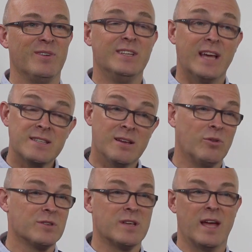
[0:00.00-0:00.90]
Yes, I'm
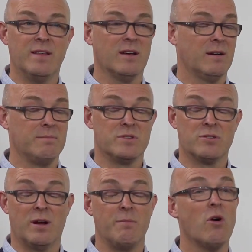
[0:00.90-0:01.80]
not saying
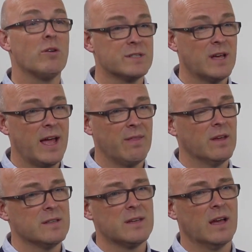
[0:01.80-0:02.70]

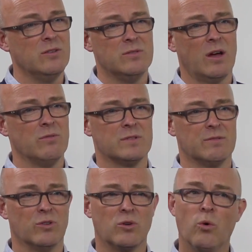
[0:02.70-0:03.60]
that you don't
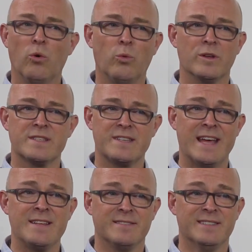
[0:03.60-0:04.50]
record what's
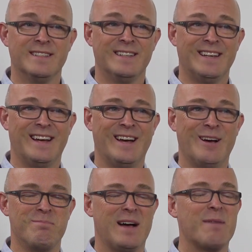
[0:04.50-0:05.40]
said,
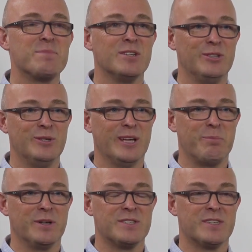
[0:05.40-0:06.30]
absolutely,
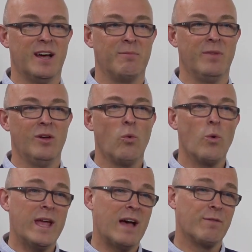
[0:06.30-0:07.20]
but
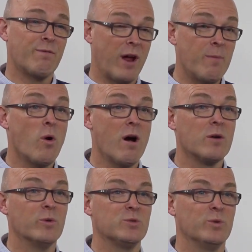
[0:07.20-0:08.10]
we have a
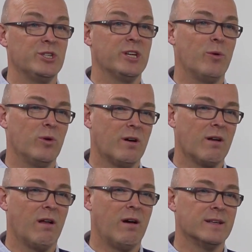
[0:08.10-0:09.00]
framework which we share with our
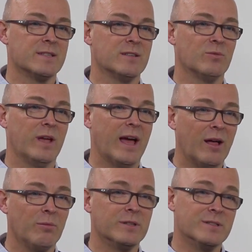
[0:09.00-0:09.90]
clients that we
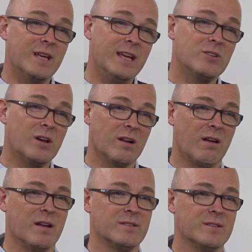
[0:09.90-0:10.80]
help and teach our
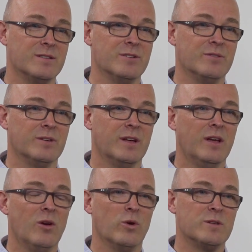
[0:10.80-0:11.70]
clients to do,
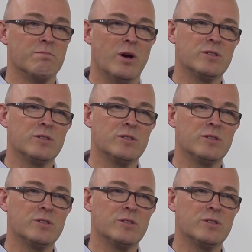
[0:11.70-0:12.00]
which